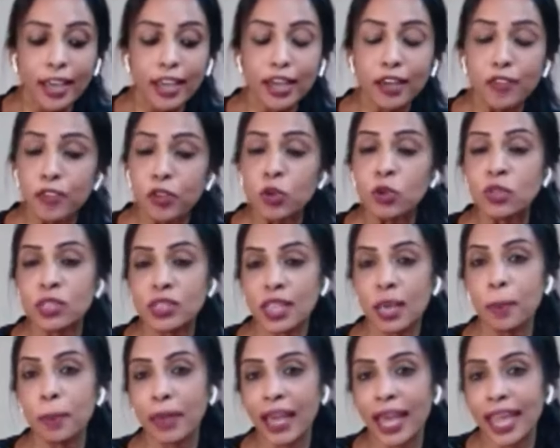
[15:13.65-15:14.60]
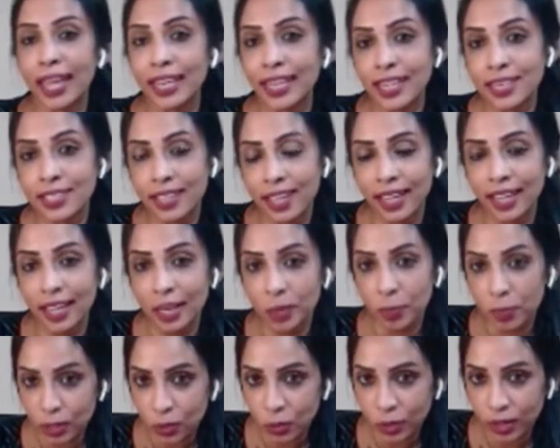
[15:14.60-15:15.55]
If you skip any day
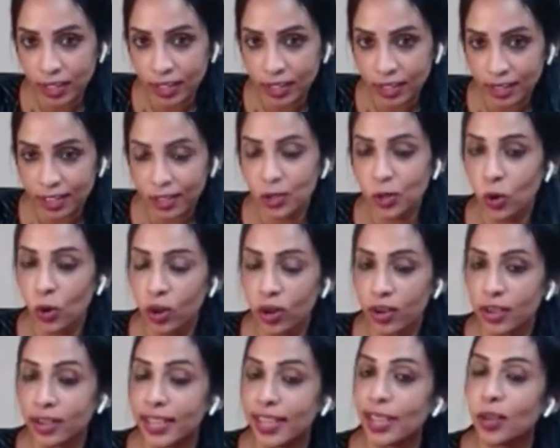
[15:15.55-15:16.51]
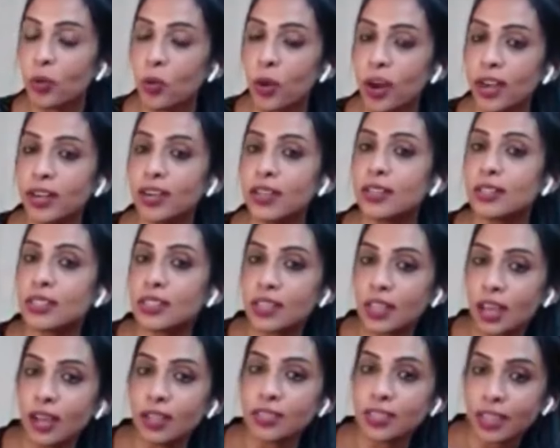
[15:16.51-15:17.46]
in between, your day one
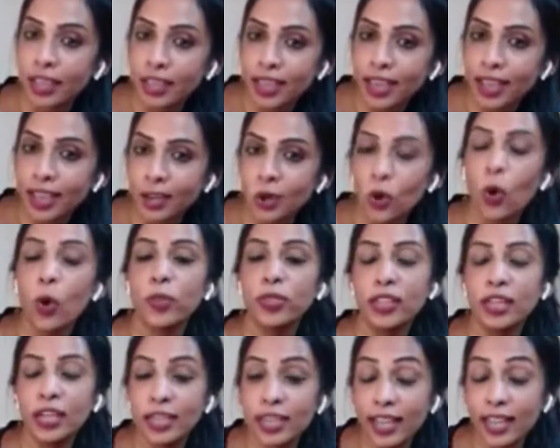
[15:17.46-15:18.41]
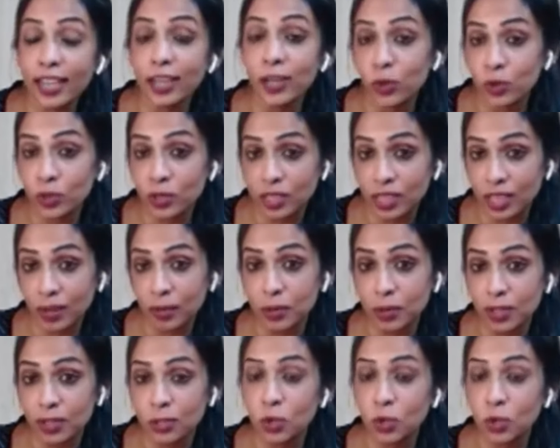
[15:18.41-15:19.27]
starts again on the day you skipped.